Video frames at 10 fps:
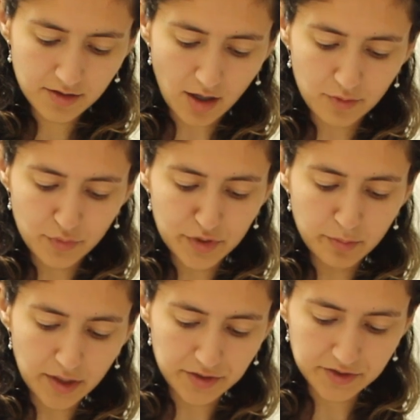not real
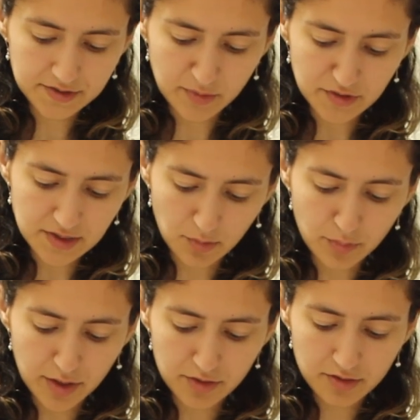butter smells like
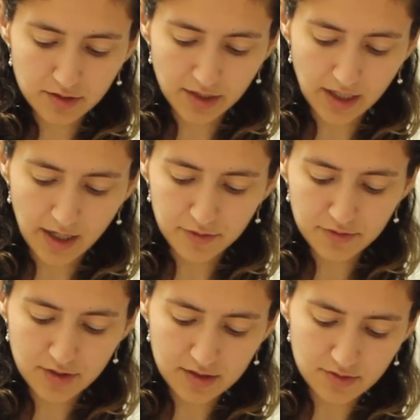butter. Like, how do
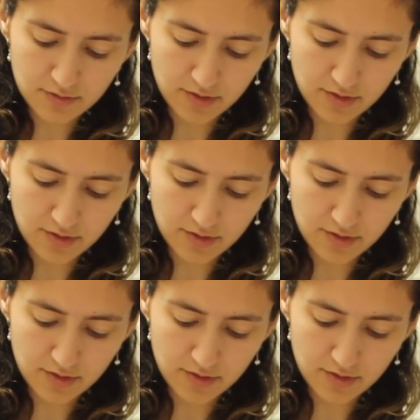they do